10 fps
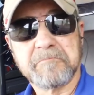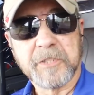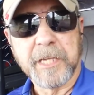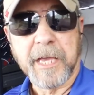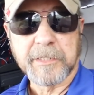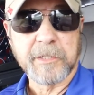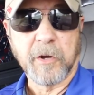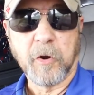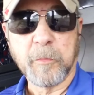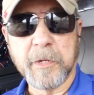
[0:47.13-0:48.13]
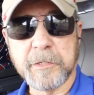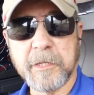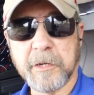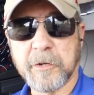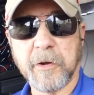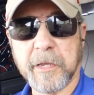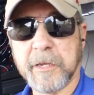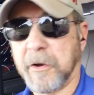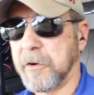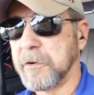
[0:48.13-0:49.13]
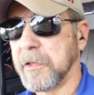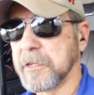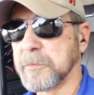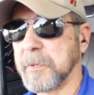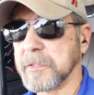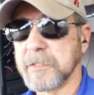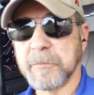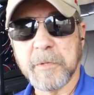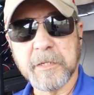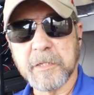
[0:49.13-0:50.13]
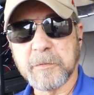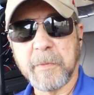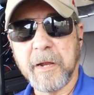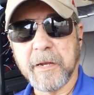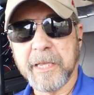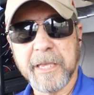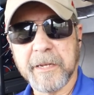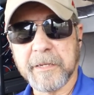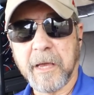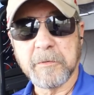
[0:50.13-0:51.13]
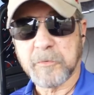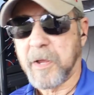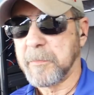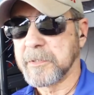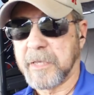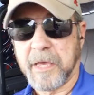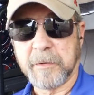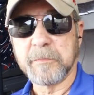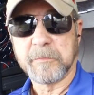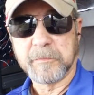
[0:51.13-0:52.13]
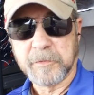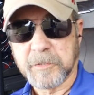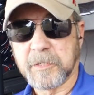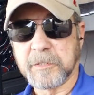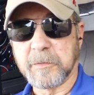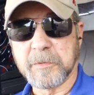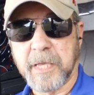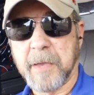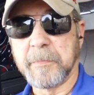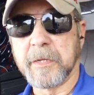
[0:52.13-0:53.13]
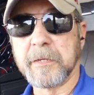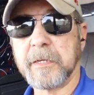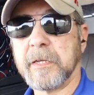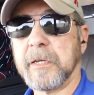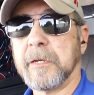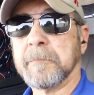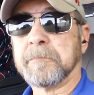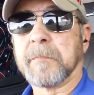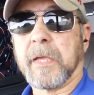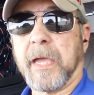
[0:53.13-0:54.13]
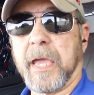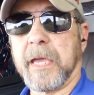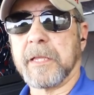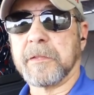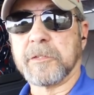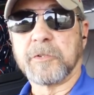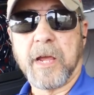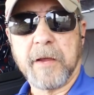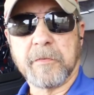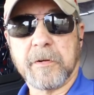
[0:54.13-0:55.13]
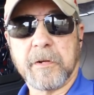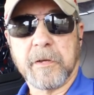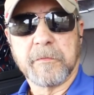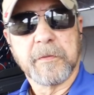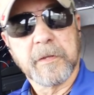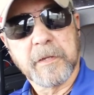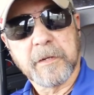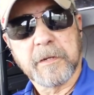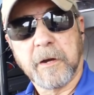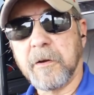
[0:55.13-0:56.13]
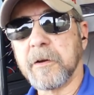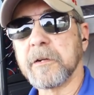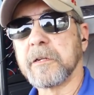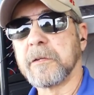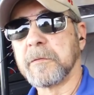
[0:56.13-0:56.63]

It's a nice car, but it's not a great car, not expensive, but he just barely hit it. I was right beside him just as it was happening. And the driver of the little car